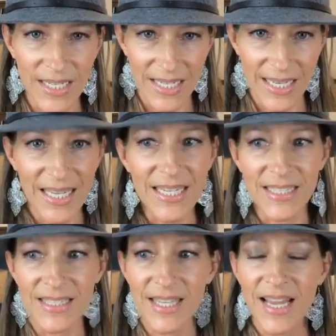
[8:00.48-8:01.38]
it
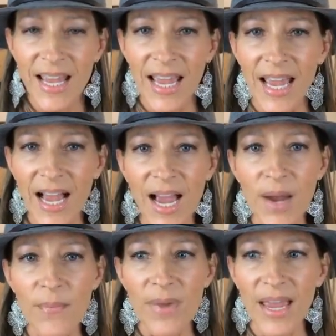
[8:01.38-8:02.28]
is
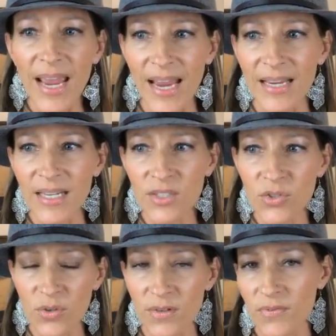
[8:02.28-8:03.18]
um, and it
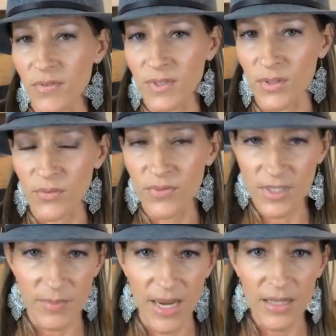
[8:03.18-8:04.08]
sort of you know
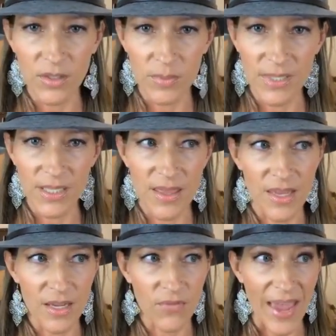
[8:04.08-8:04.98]
freaks me out a little bit to
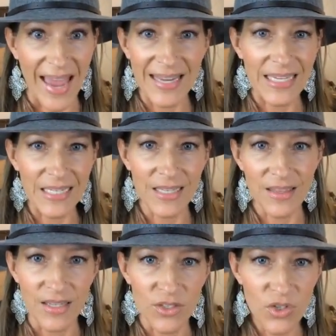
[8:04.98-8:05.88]
think of adding
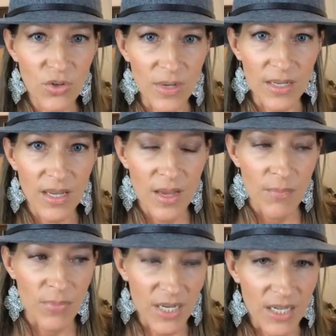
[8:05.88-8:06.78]
anything to it
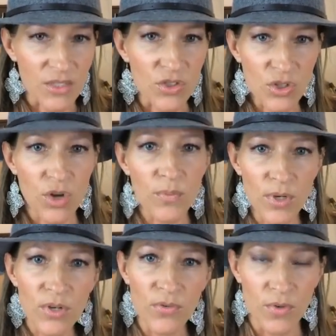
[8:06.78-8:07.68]
because it's so
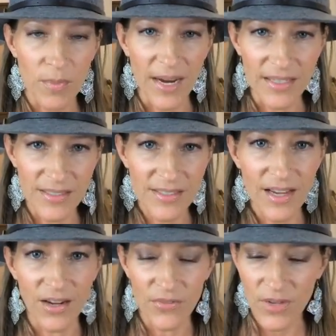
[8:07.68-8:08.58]
beautiful by
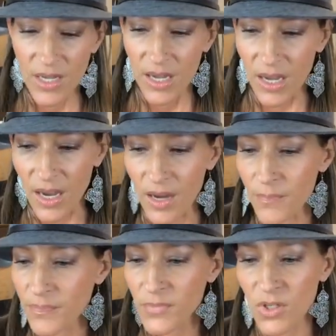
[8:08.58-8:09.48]
itself.
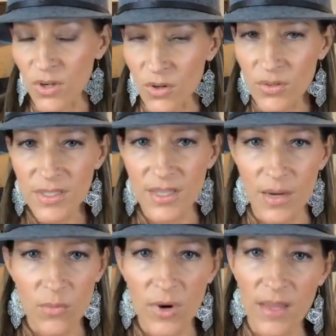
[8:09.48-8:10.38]
Um, you know, the
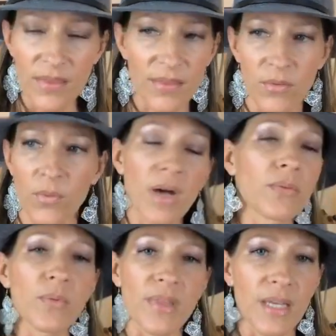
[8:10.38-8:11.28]
same with,
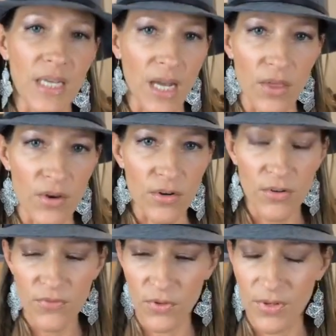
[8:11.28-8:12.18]
well, with any other
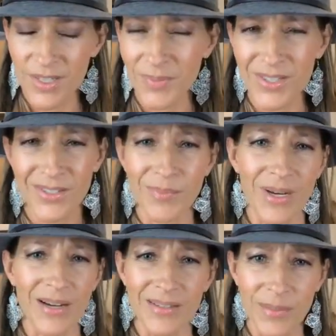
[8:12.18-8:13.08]
fruit, especially
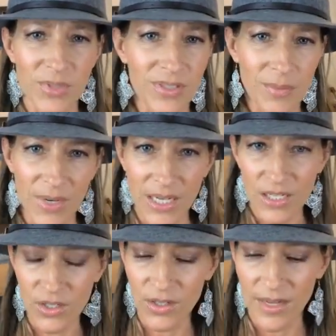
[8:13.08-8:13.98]
berries. I'm just a berry
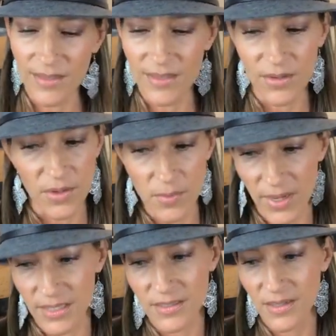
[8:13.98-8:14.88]
girl. I think they're the
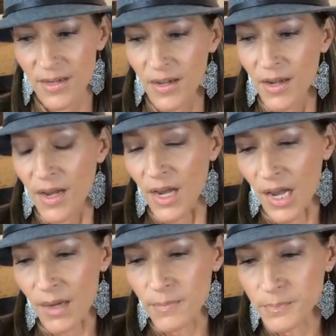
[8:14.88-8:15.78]
best.
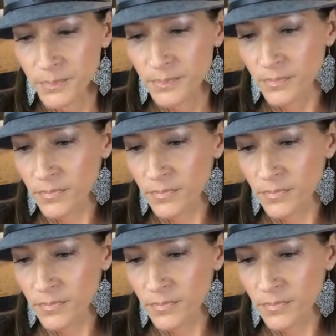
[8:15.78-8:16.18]
Um,